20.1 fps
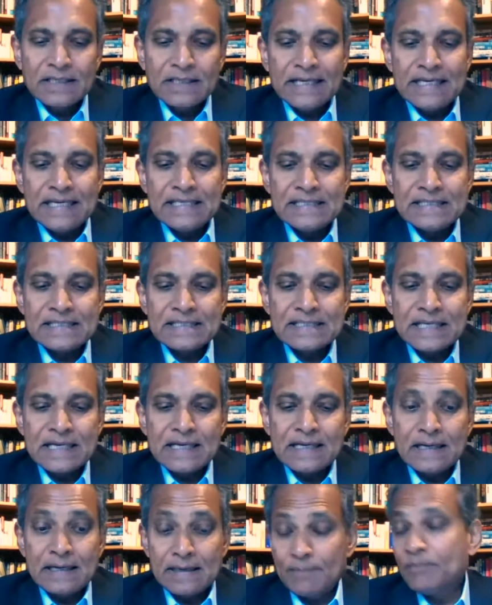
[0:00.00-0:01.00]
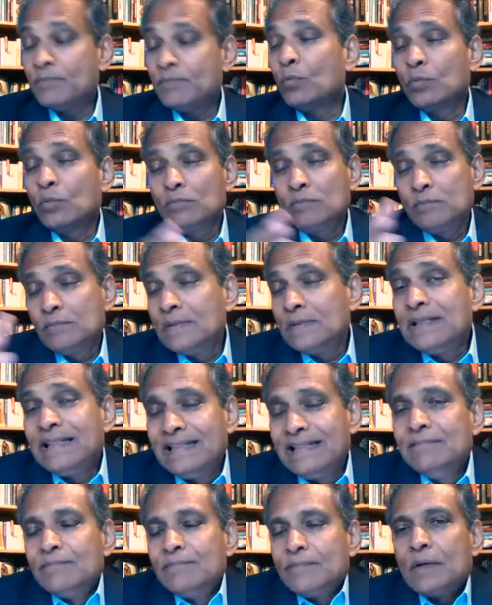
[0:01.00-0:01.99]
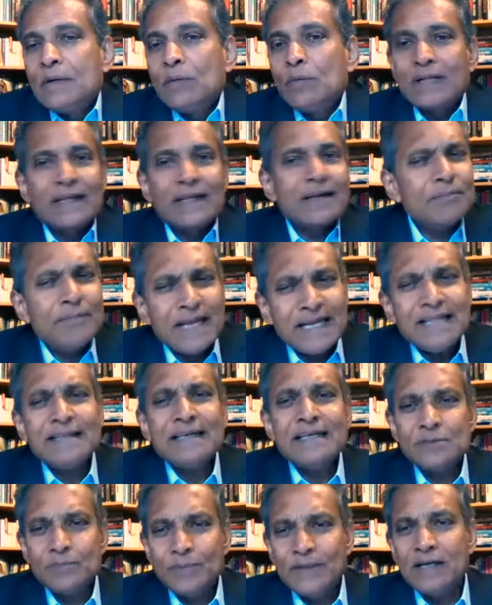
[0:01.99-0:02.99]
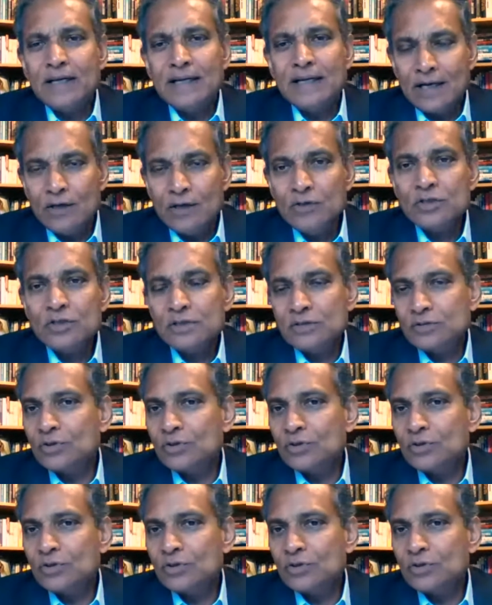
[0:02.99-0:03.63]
is, well, there are many that has been announced.